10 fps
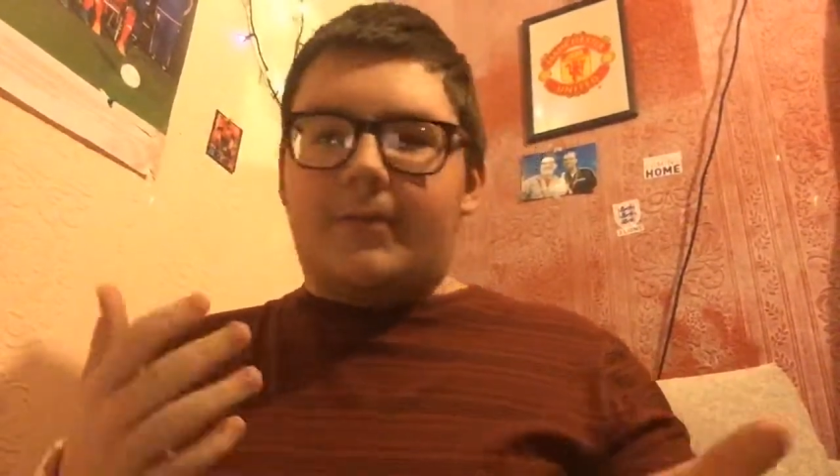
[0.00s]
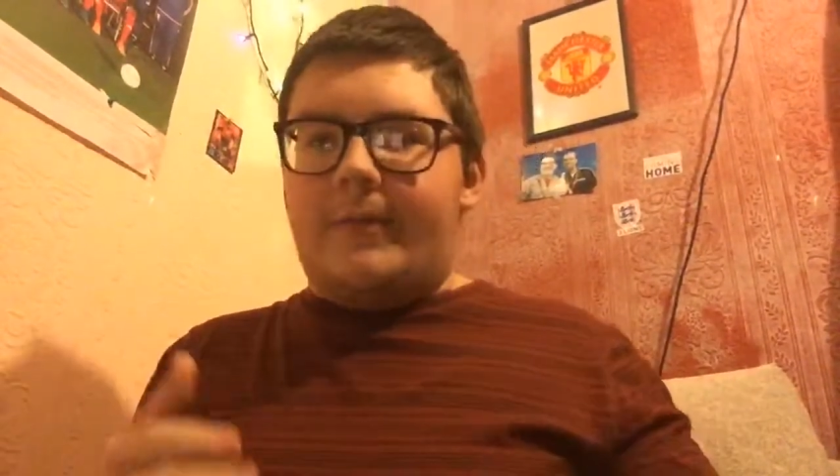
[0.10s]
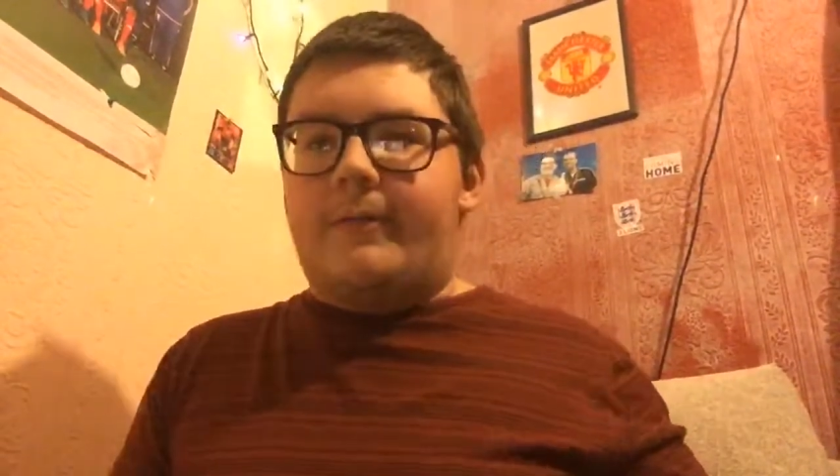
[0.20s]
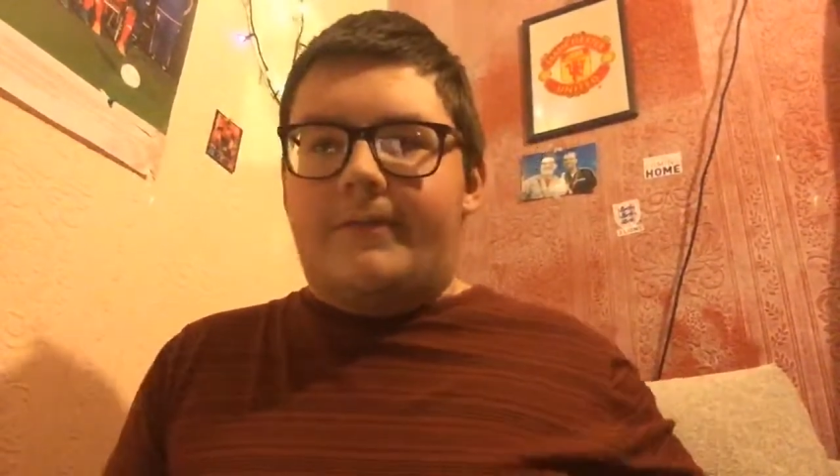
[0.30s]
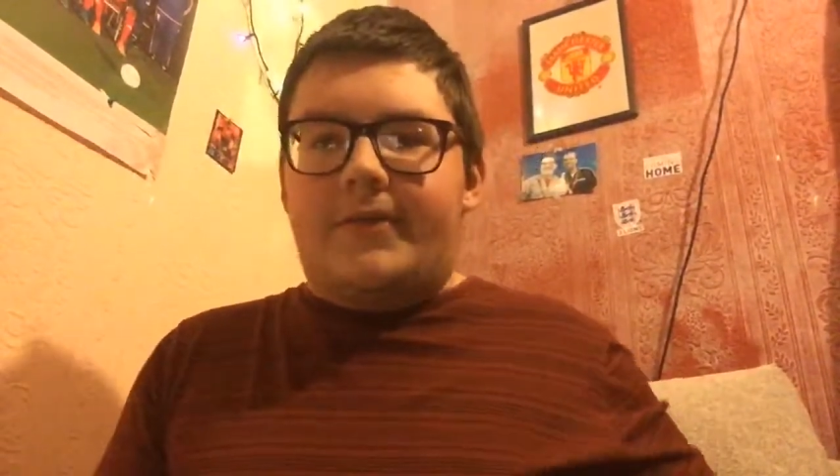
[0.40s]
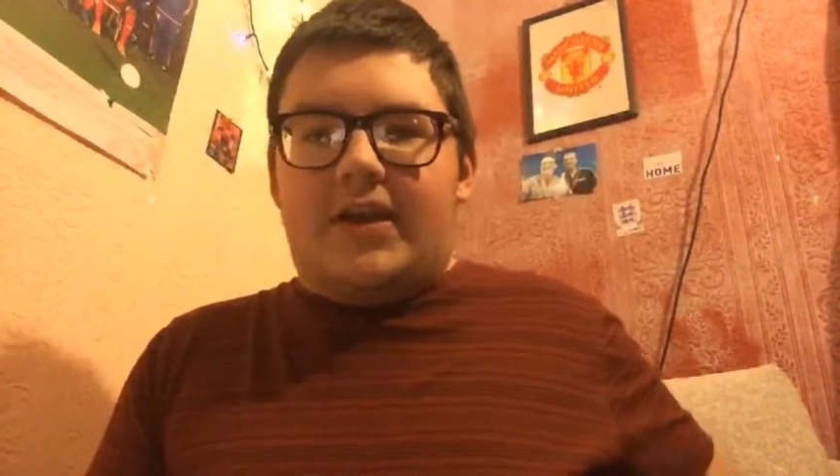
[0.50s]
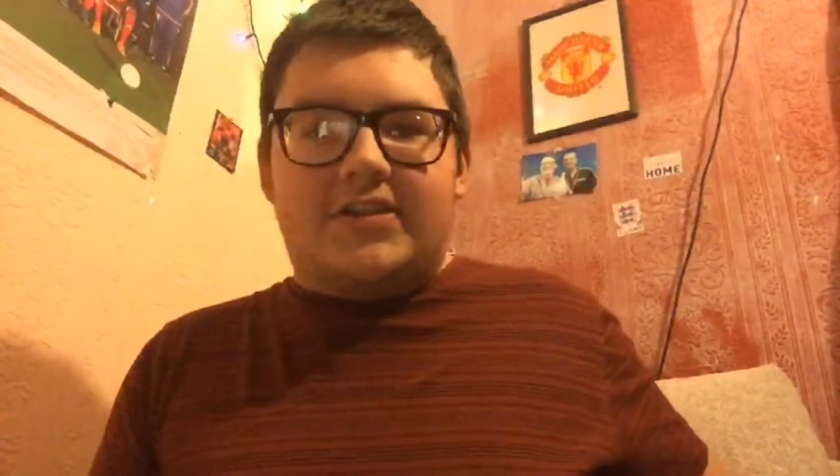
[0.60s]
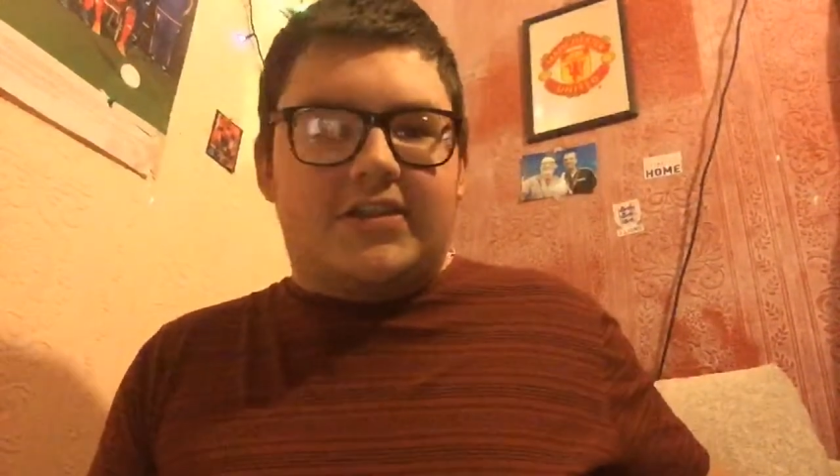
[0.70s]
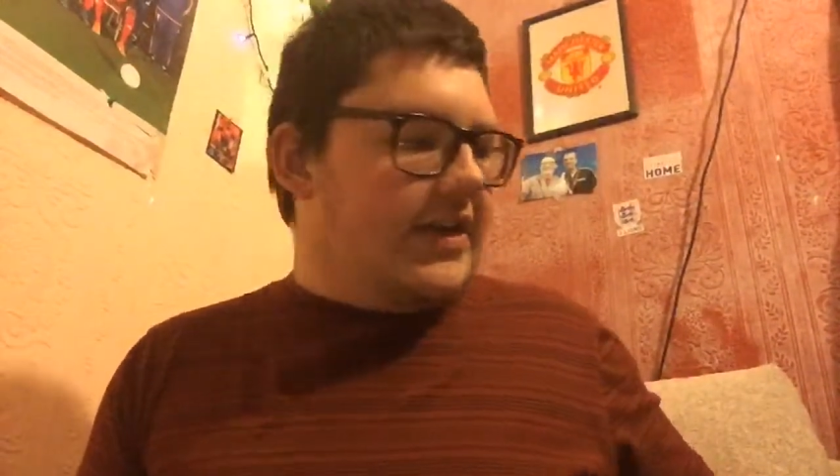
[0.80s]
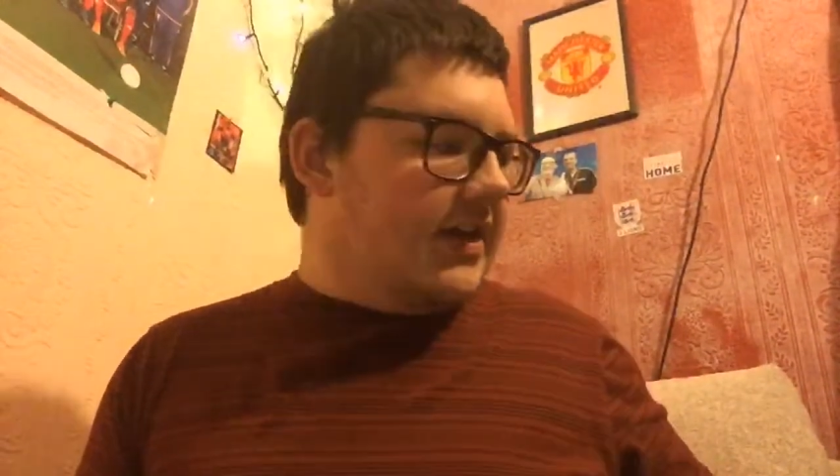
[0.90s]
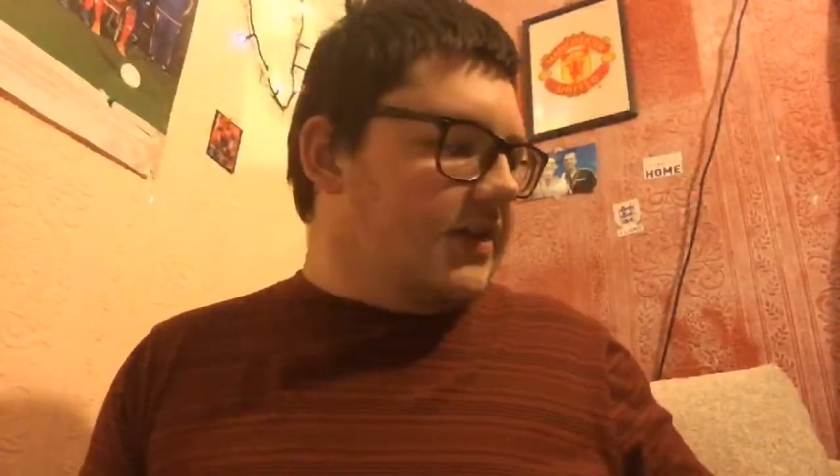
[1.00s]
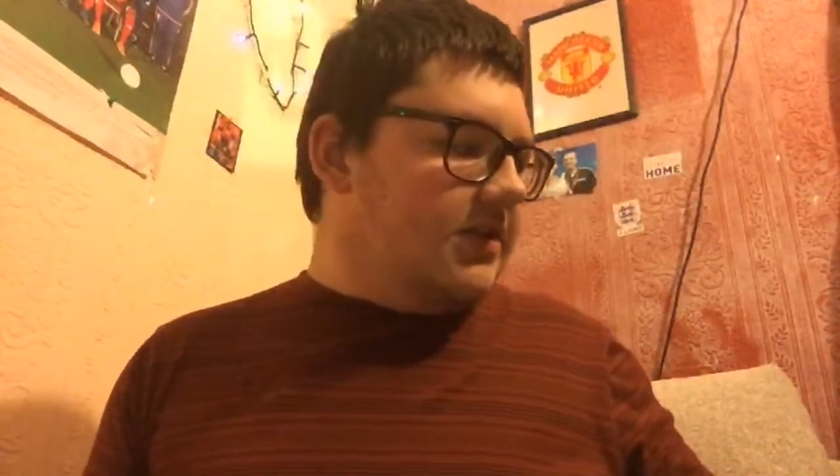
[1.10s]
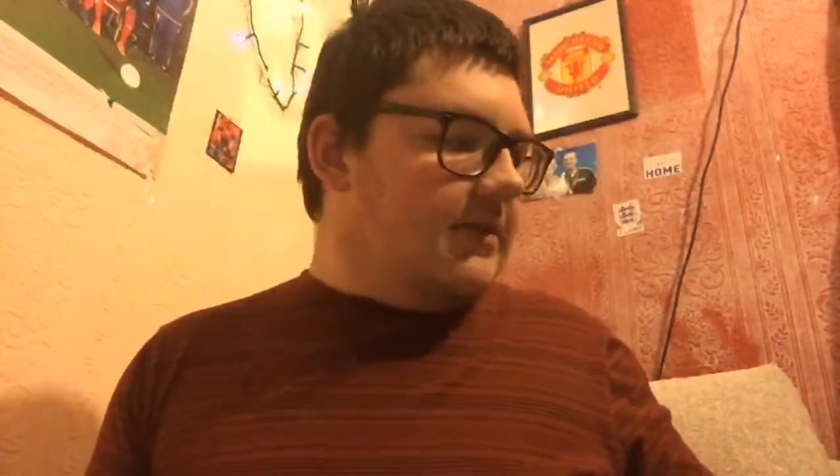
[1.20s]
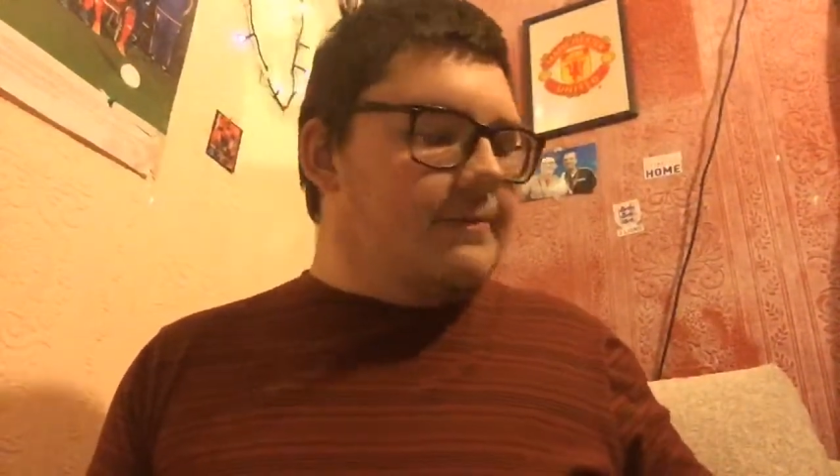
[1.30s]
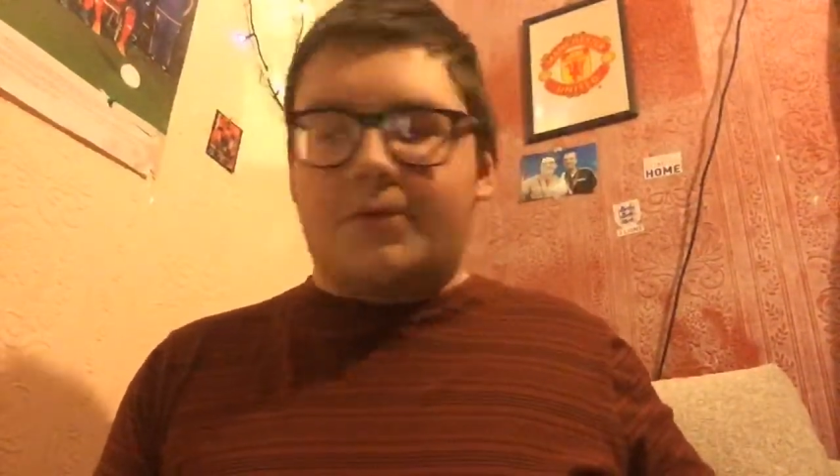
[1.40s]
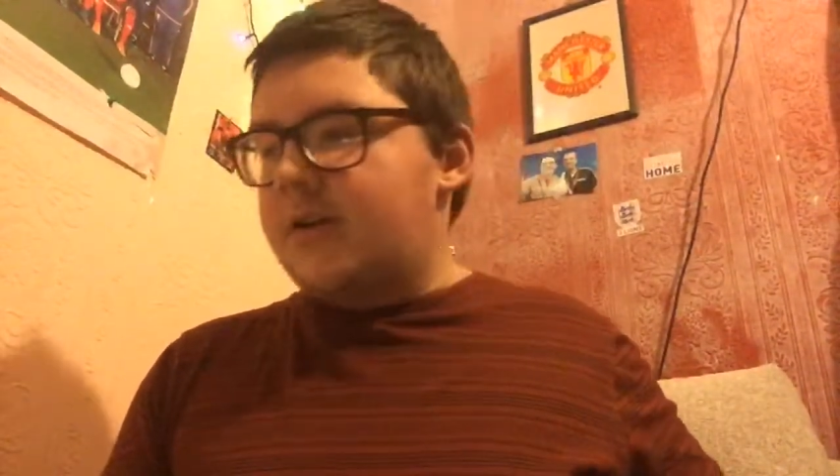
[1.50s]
on about when we actually get into it.